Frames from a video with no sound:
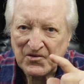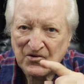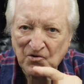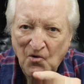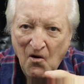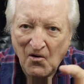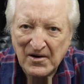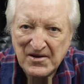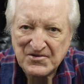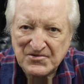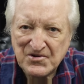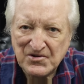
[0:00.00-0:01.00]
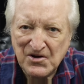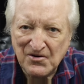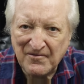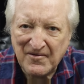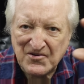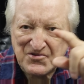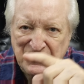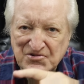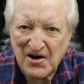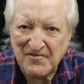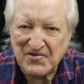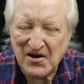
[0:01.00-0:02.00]
through all these
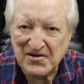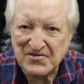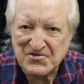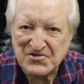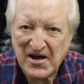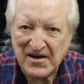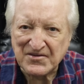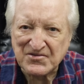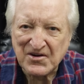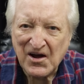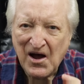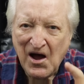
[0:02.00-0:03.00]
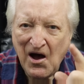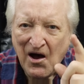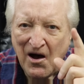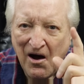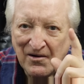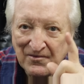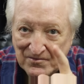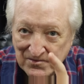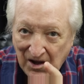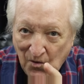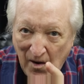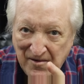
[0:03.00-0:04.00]
universities I've done in the States.
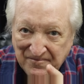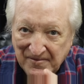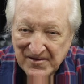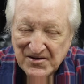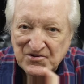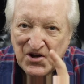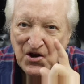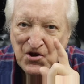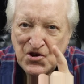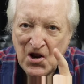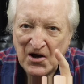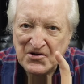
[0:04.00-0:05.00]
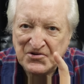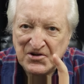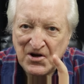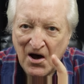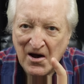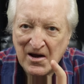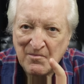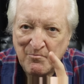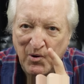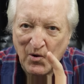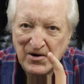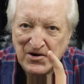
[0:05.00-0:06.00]
Now wait for this,
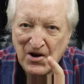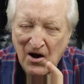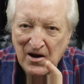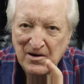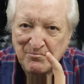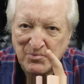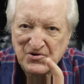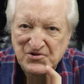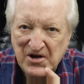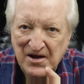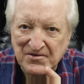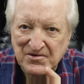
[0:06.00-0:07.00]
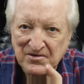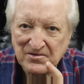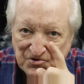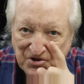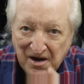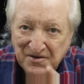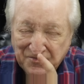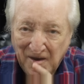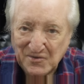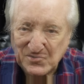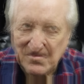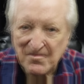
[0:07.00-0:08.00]
99.9%
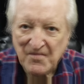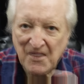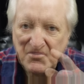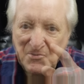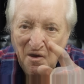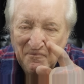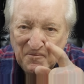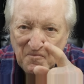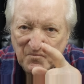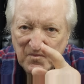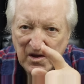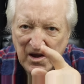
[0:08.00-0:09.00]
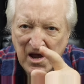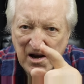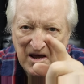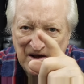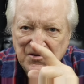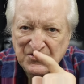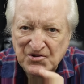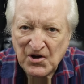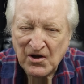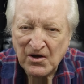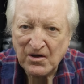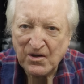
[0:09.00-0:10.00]
satisfaction. That's not from idiots
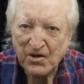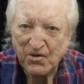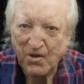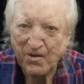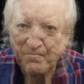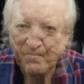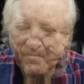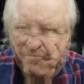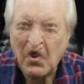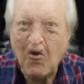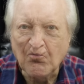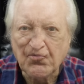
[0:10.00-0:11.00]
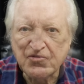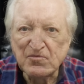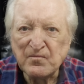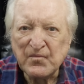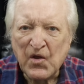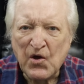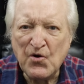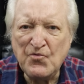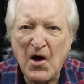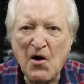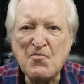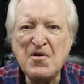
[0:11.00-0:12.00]
who are trolls,
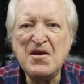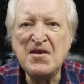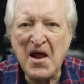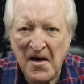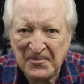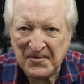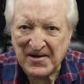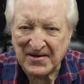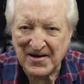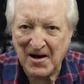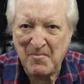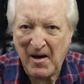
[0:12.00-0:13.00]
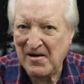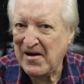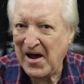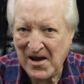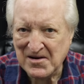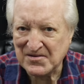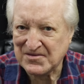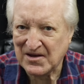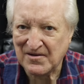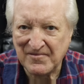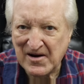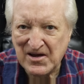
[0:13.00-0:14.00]
who know nothing about
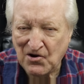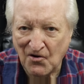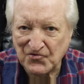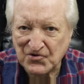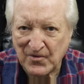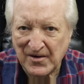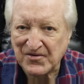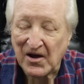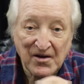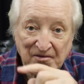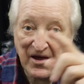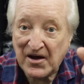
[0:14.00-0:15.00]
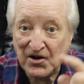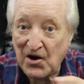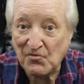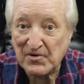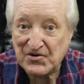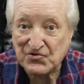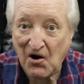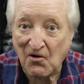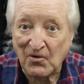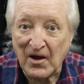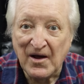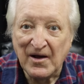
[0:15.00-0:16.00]
anything of any consequence. They can only
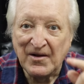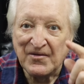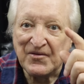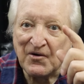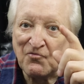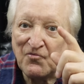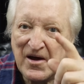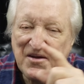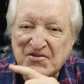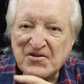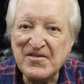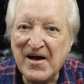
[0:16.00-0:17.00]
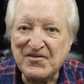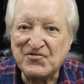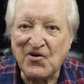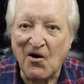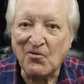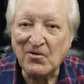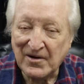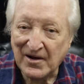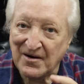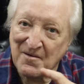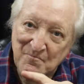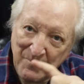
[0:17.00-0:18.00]
troll. The reason they troll,
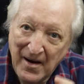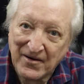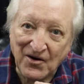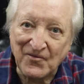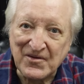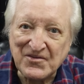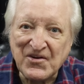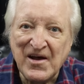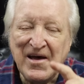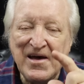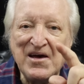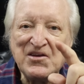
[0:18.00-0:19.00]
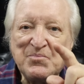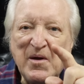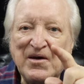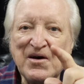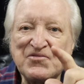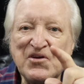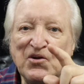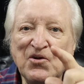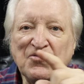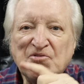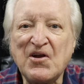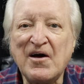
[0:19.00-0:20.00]
and I'm back on this, is because it
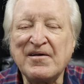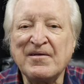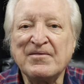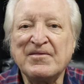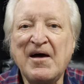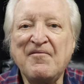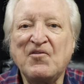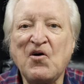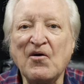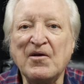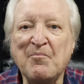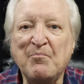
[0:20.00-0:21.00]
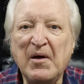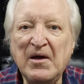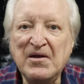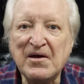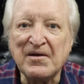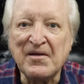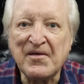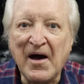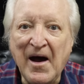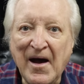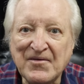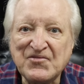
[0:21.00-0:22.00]
looks like they've got an opinion that
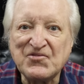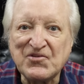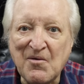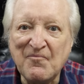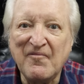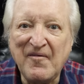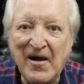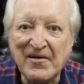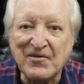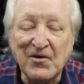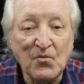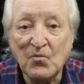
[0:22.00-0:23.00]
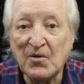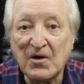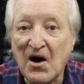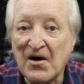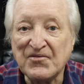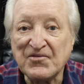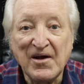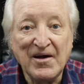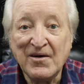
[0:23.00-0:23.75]
has some value. Well guys,